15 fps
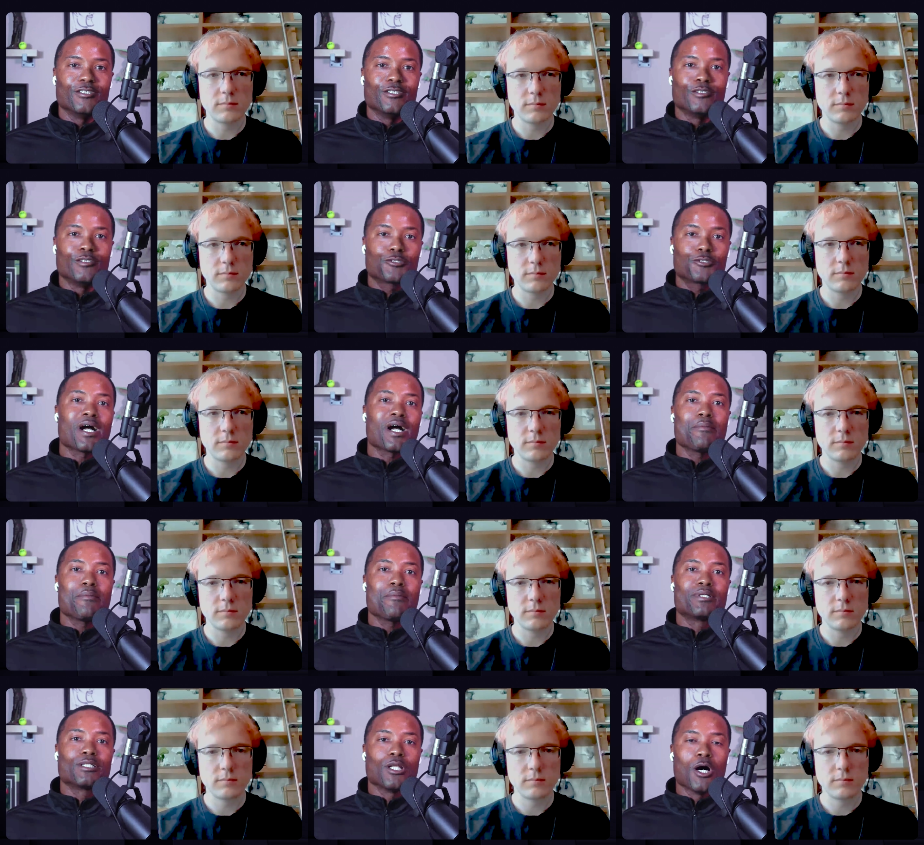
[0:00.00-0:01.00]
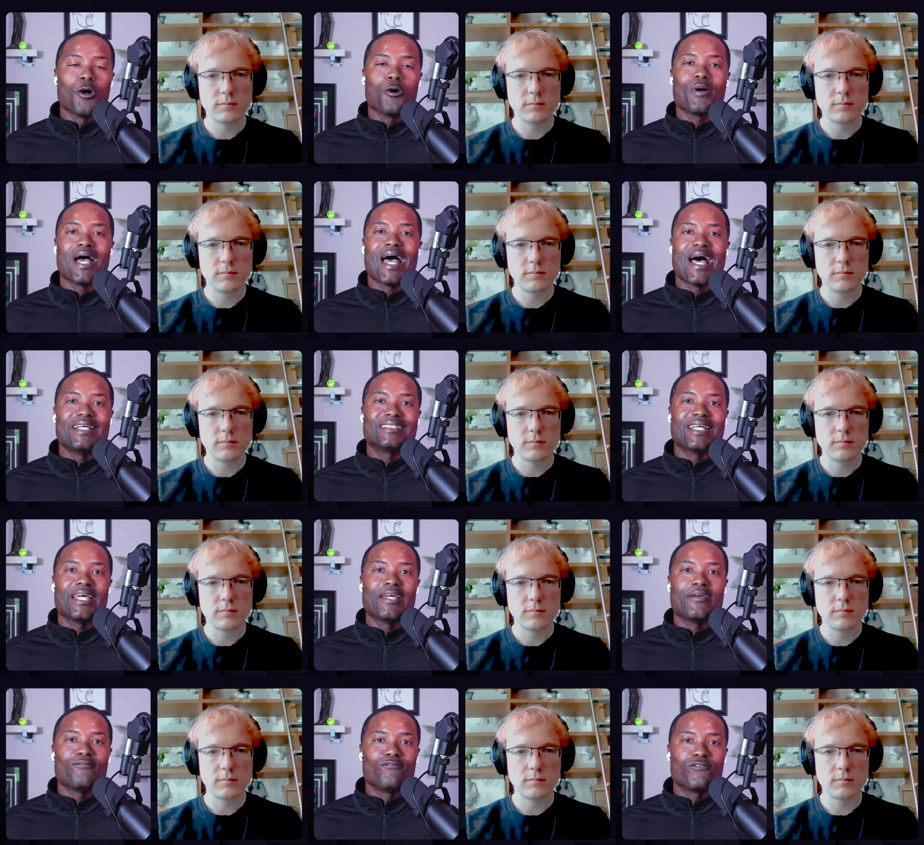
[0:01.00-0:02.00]
Speaker 1: you describe Glow as
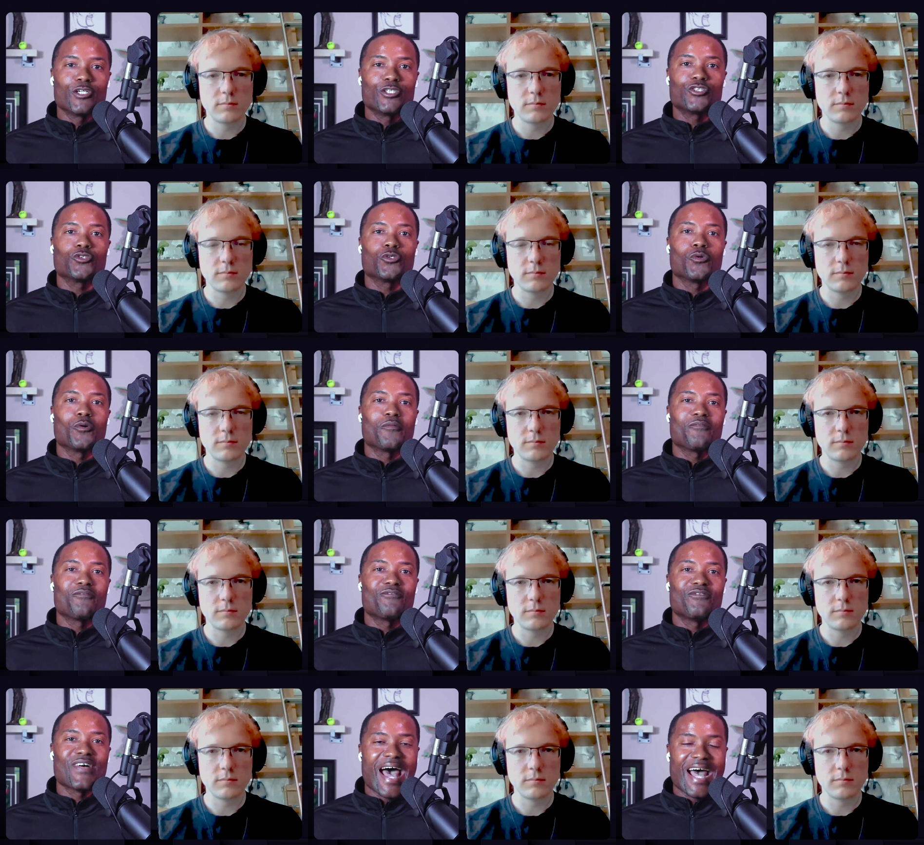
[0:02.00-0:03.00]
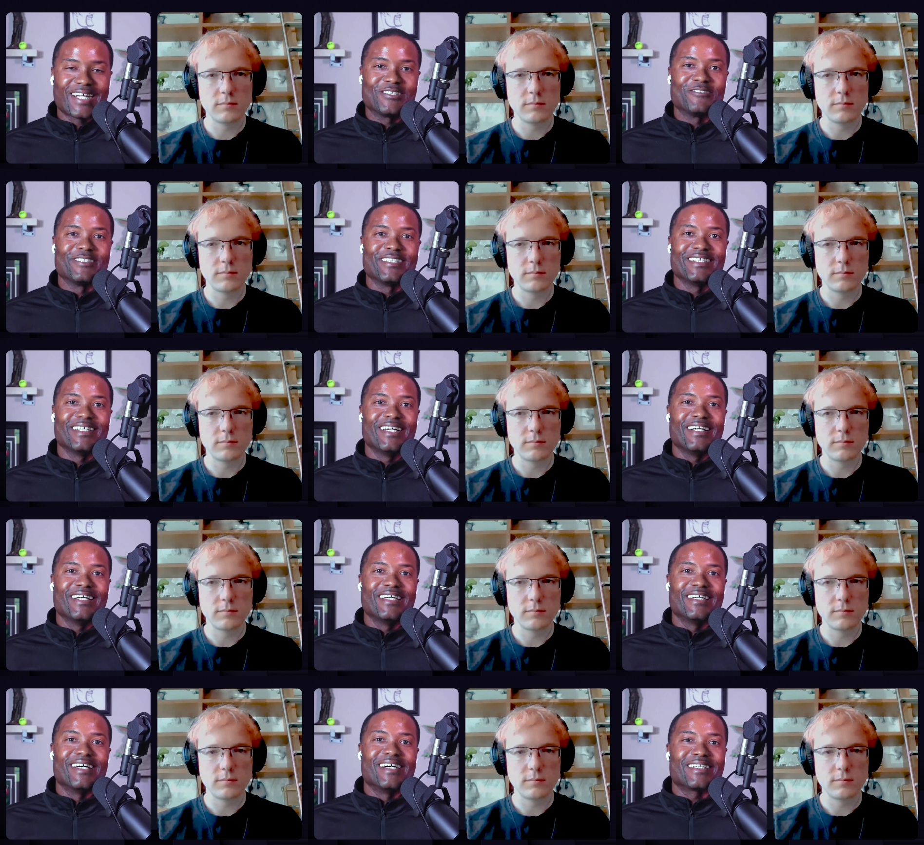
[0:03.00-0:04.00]
a virtual factory.
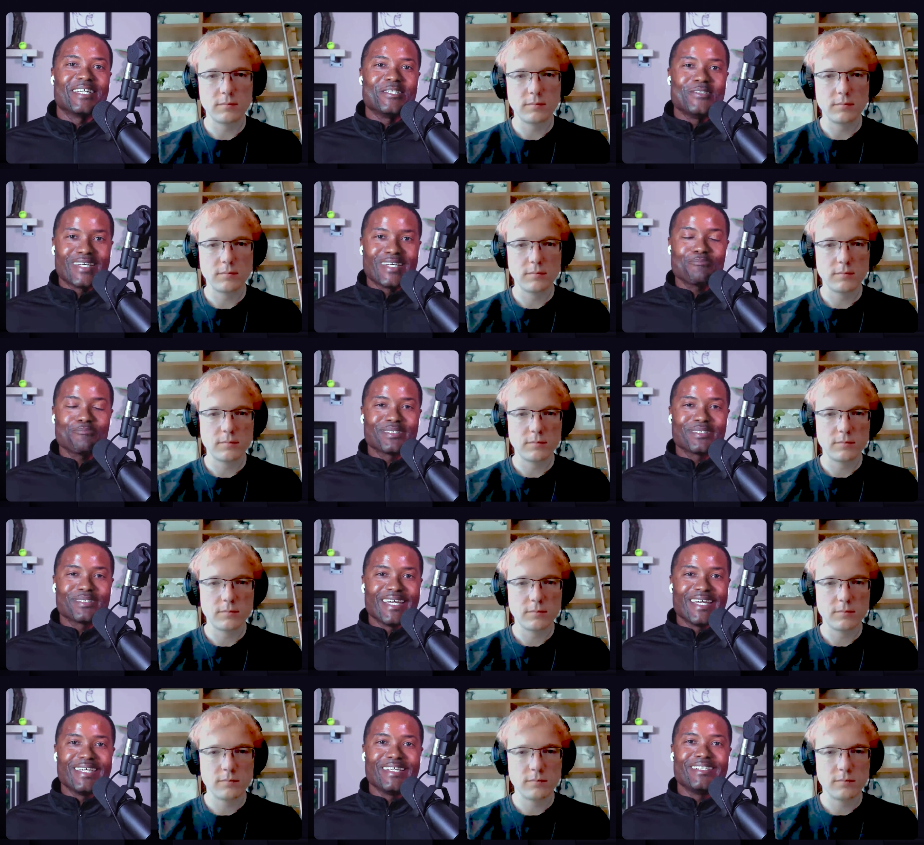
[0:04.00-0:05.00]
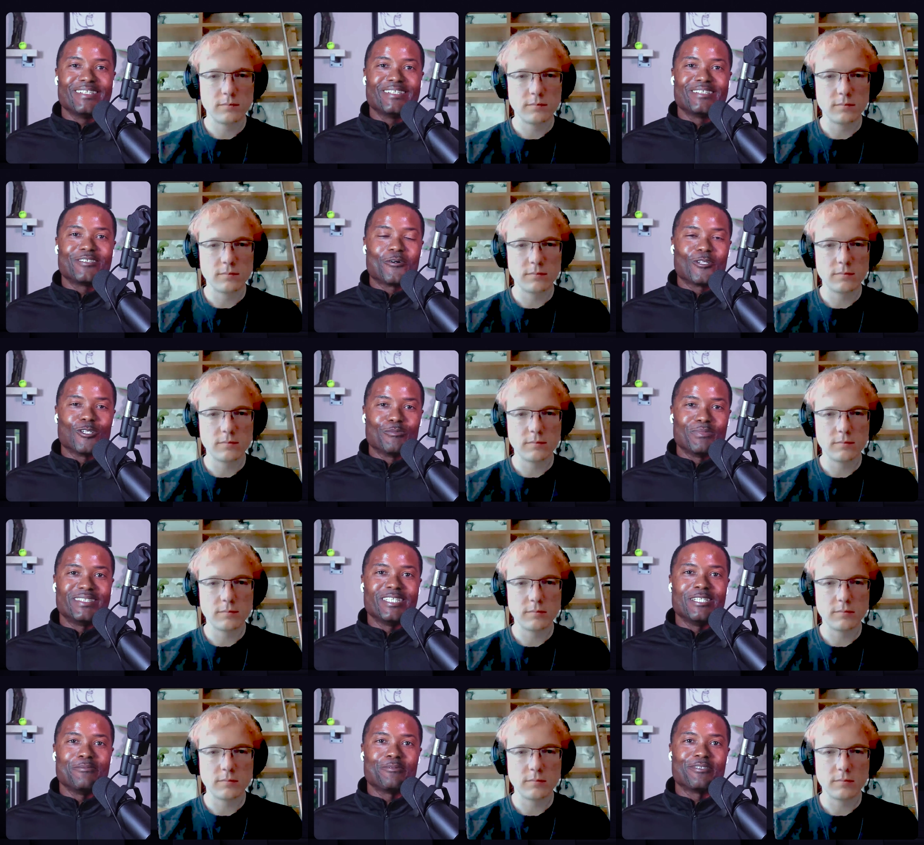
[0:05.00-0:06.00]
Uh, can you explain and go a little bit
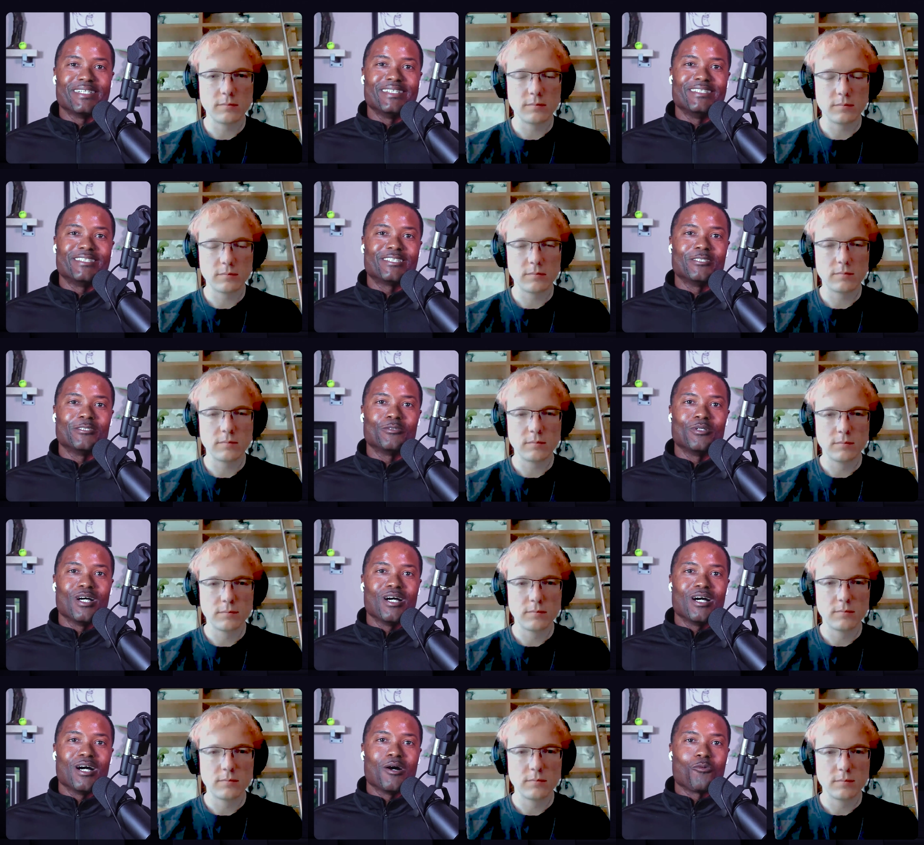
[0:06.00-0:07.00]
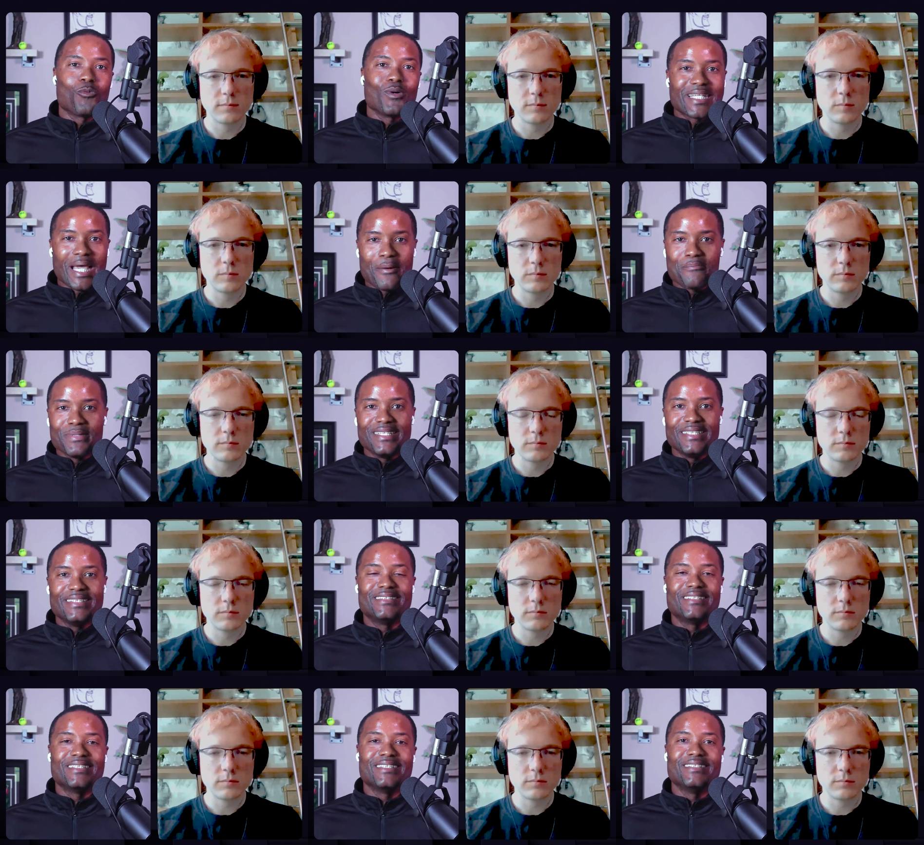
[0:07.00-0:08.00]
deeper into uh, what that
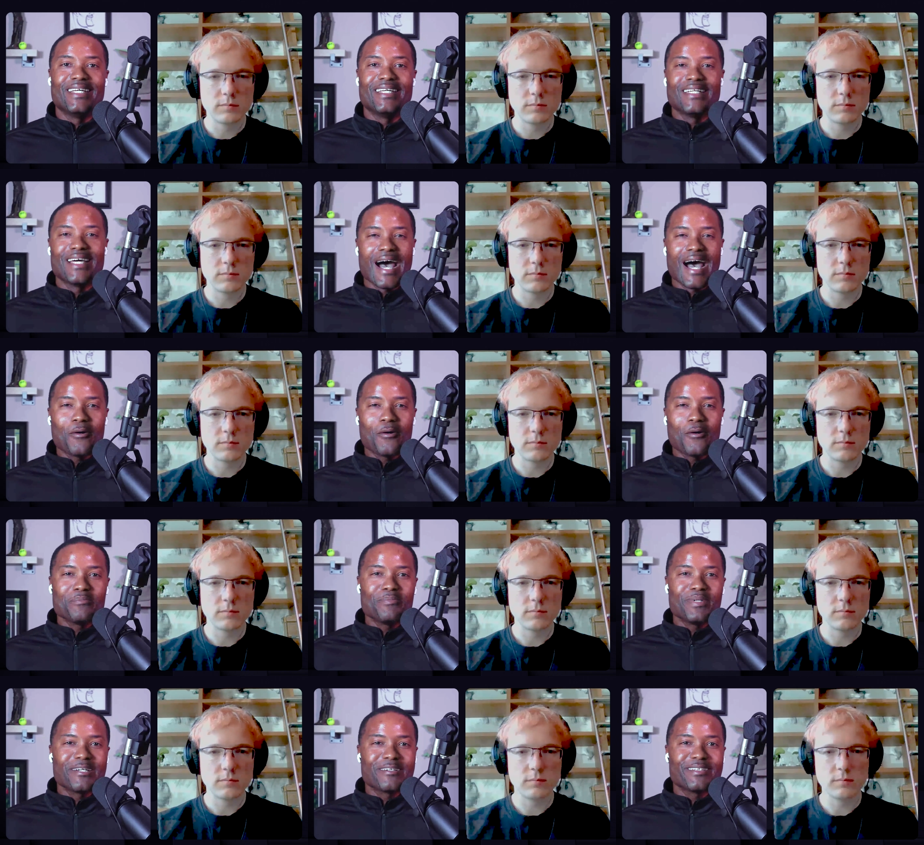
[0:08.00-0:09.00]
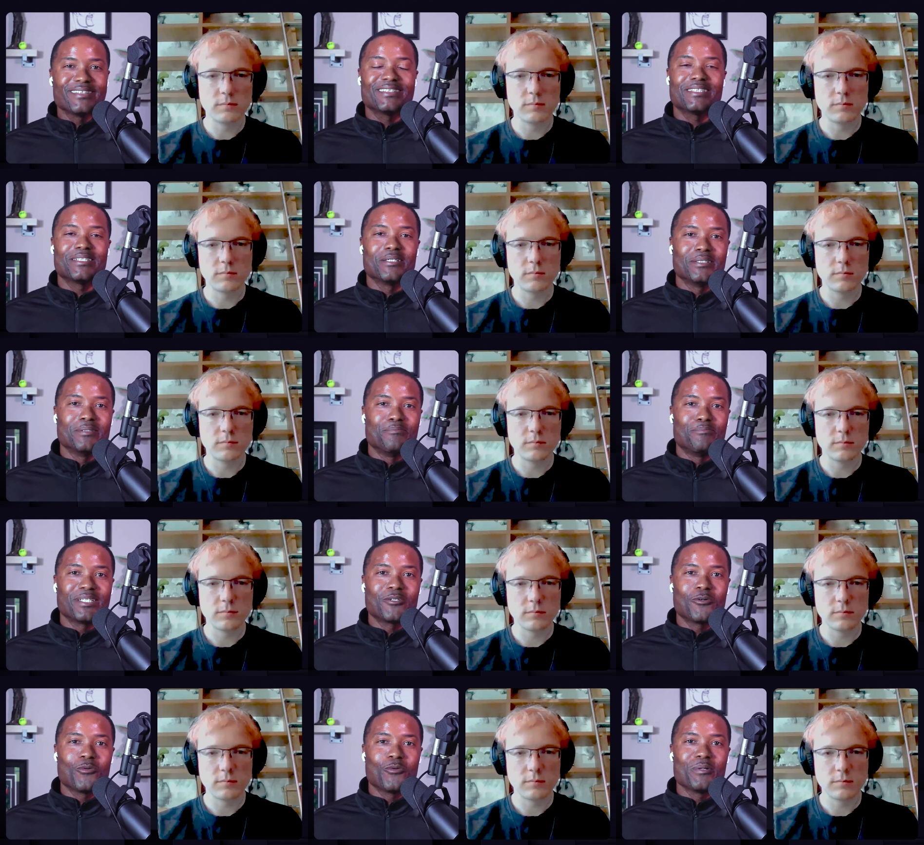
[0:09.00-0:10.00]
means and, and how it mirrors the, the
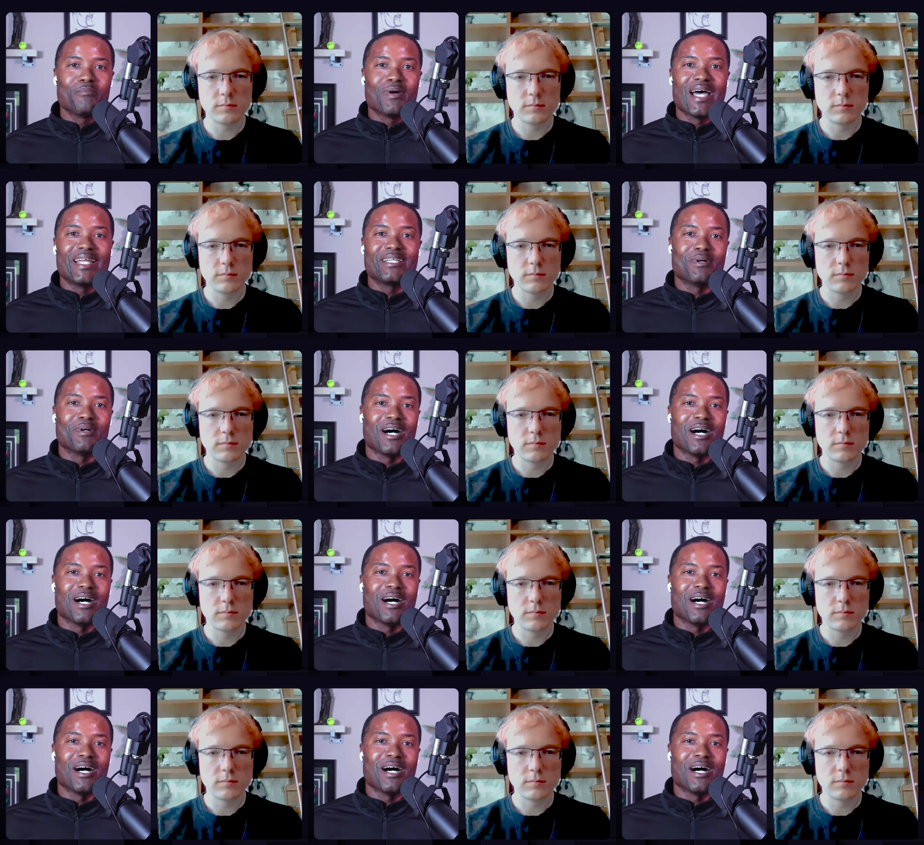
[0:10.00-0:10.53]
Bitcoin mining